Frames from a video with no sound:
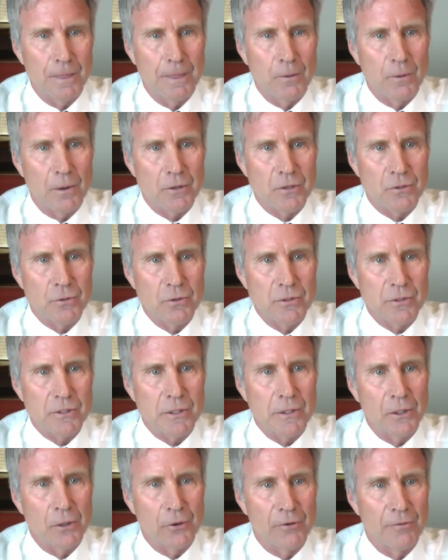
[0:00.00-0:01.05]
students can
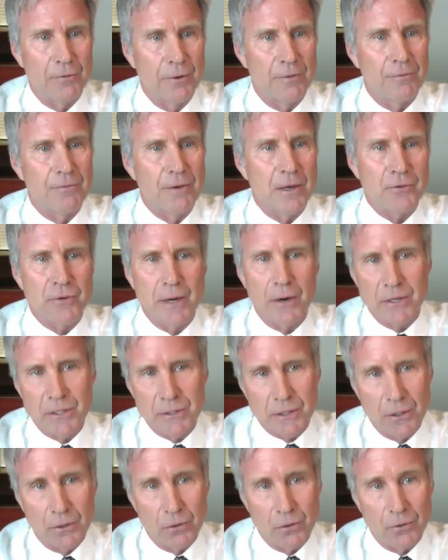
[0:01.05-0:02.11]
learn veterinary
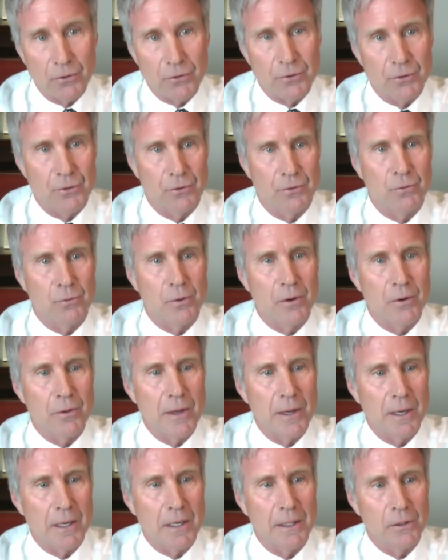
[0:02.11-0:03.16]
skills, where they
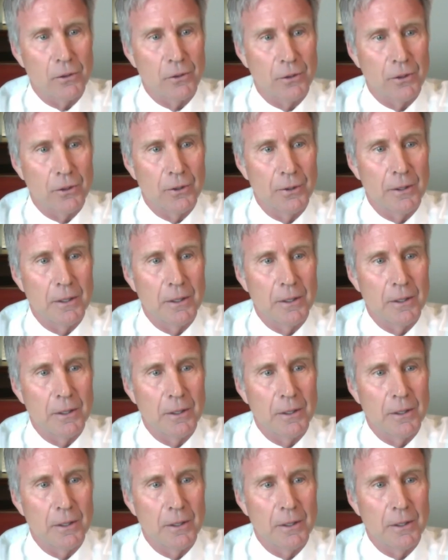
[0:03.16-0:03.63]
can learn